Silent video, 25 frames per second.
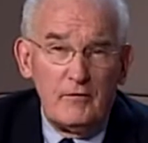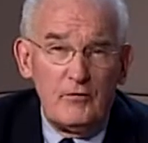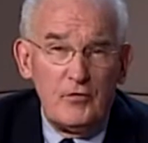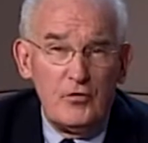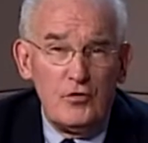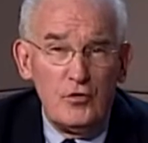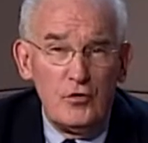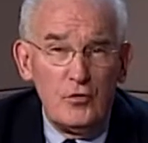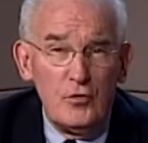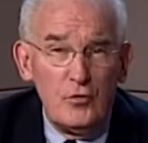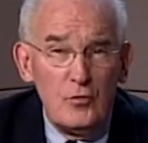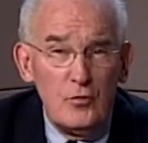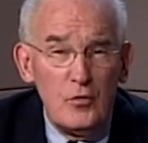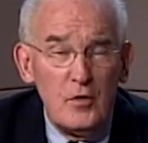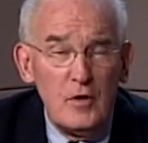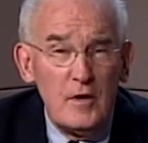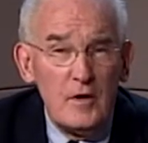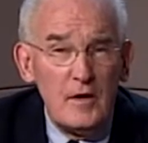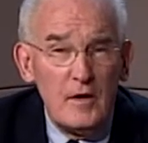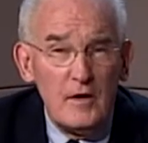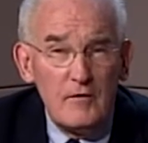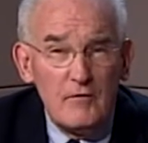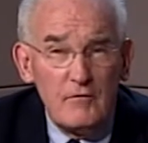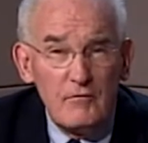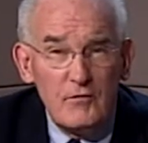two
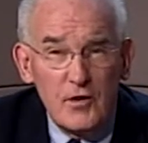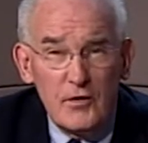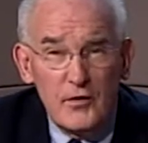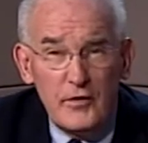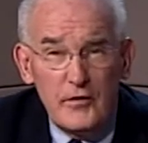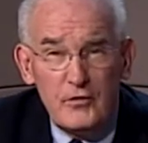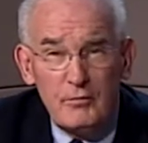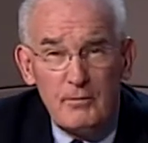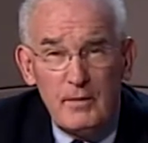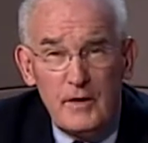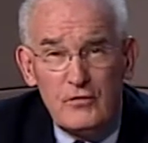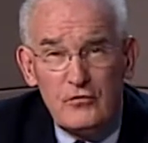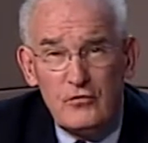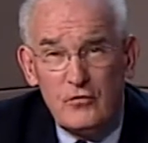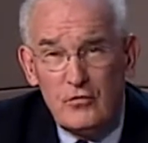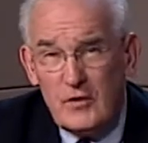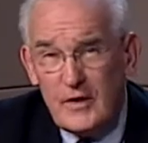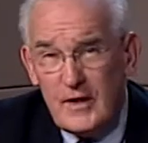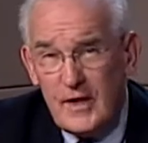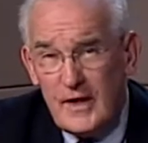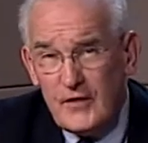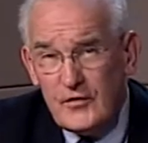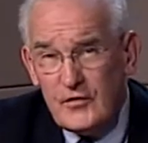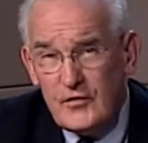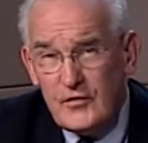very special
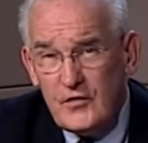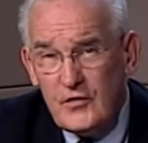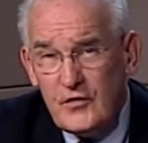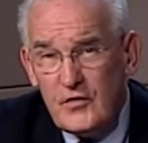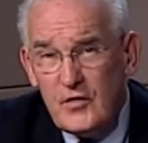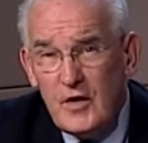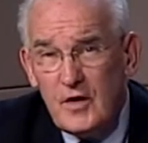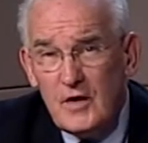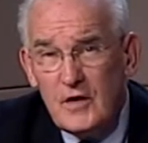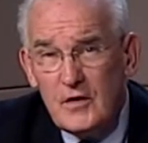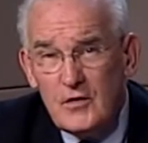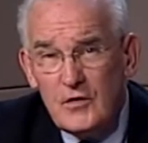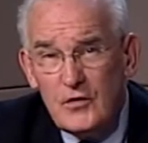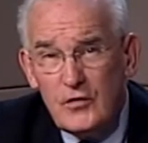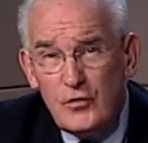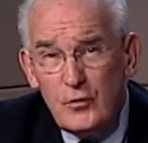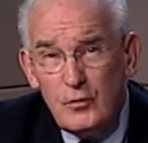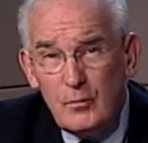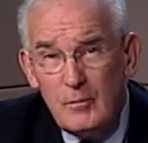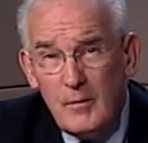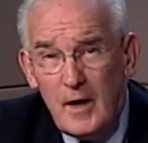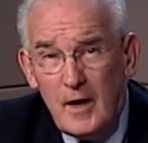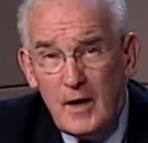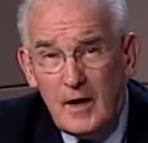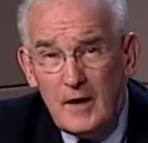guests. To
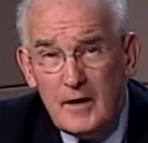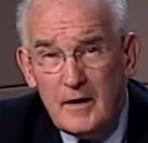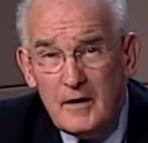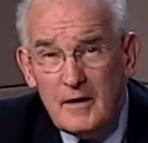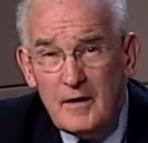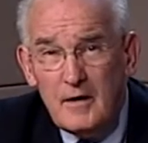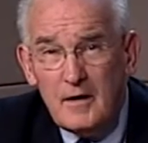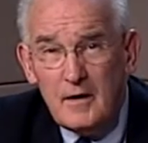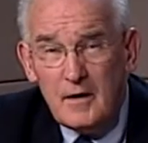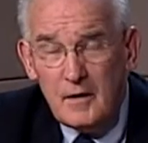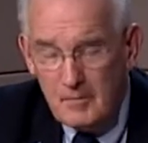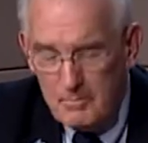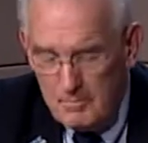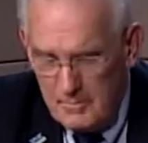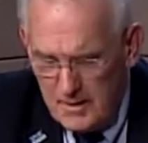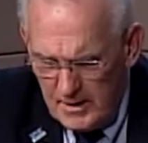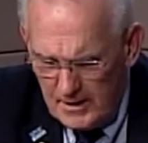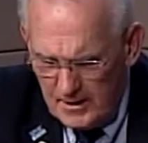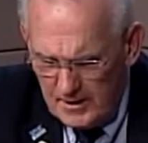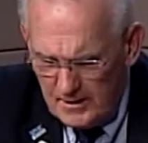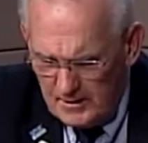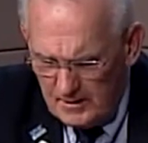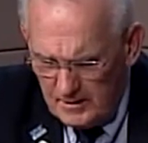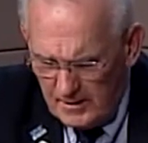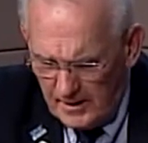my
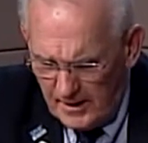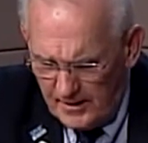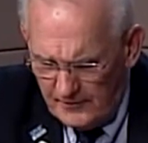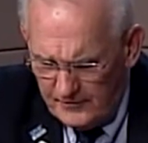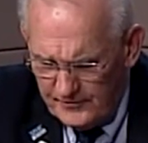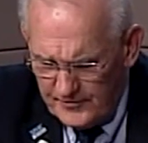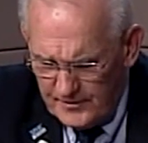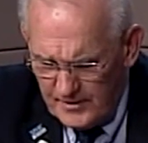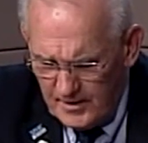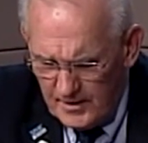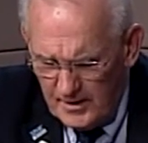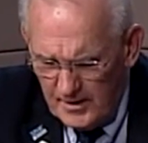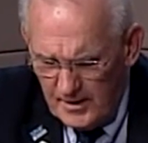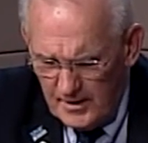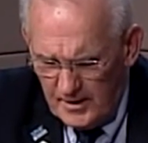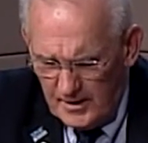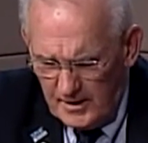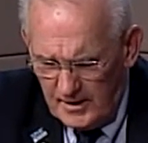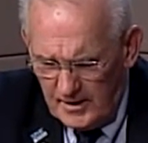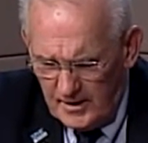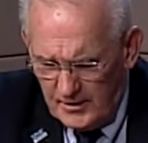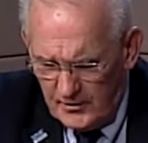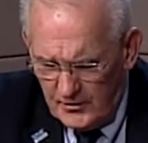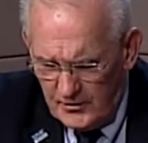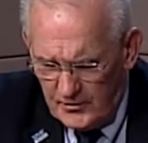immediate left
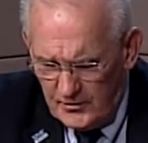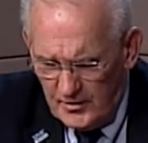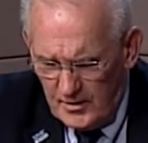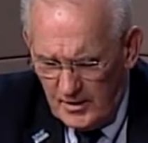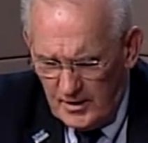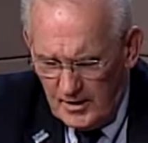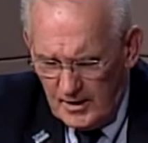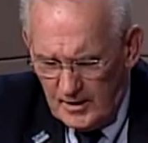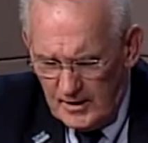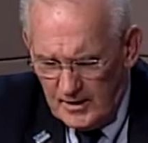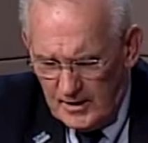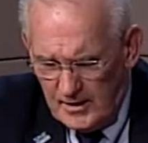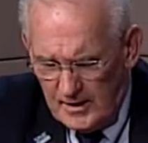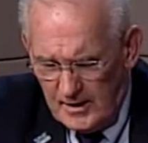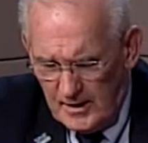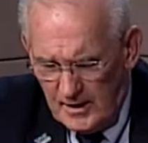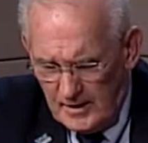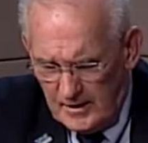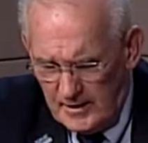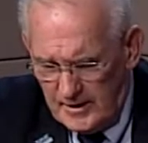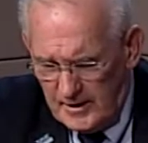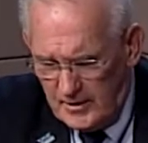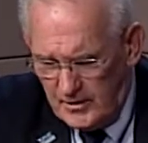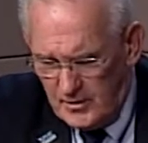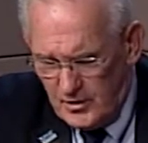is
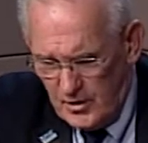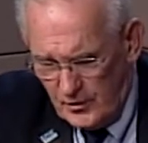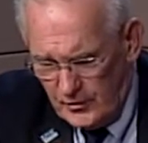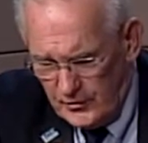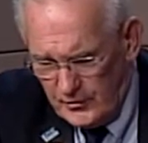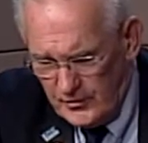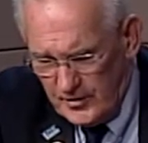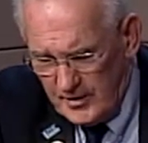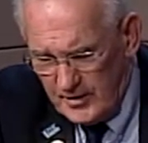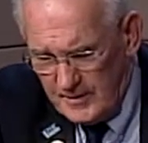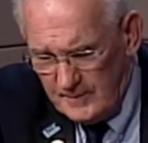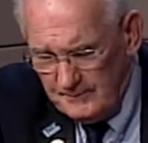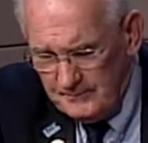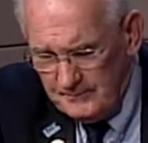Kelly Kozik.